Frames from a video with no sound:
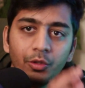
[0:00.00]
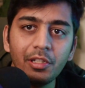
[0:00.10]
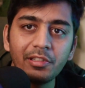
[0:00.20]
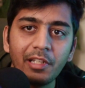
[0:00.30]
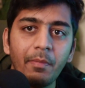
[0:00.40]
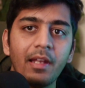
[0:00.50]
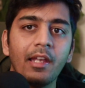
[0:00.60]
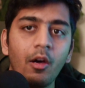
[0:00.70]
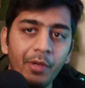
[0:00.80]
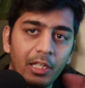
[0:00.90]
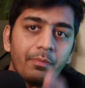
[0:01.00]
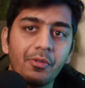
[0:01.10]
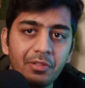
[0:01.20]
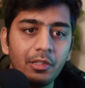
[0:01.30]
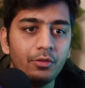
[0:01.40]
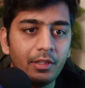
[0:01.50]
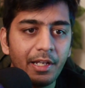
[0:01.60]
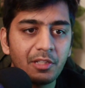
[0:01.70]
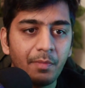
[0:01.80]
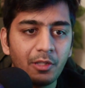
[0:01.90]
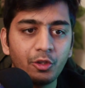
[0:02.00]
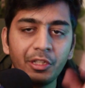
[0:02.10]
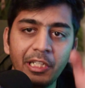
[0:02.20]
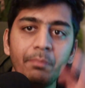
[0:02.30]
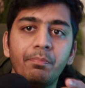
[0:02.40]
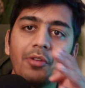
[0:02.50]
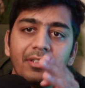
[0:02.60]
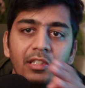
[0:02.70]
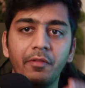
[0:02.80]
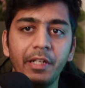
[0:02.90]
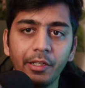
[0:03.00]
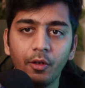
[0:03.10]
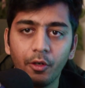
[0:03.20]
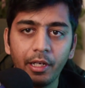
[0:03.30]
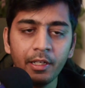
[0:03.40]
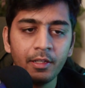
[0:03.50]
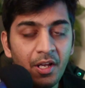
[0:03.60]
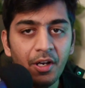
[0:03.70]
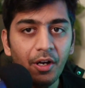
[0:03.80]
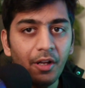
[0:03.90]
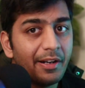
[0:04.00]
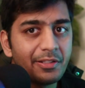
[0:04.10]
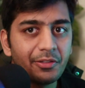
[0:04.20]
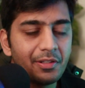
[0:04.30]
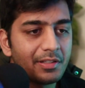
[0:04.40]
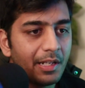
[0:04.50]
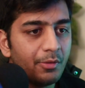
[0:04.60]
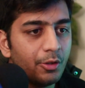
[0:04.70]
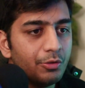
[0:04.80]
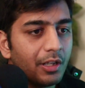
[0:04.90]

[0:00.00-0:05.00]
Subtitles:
this step, and now we're gonna proceed to the next part. So keep pausing the video, okay? All right, so it's time to do the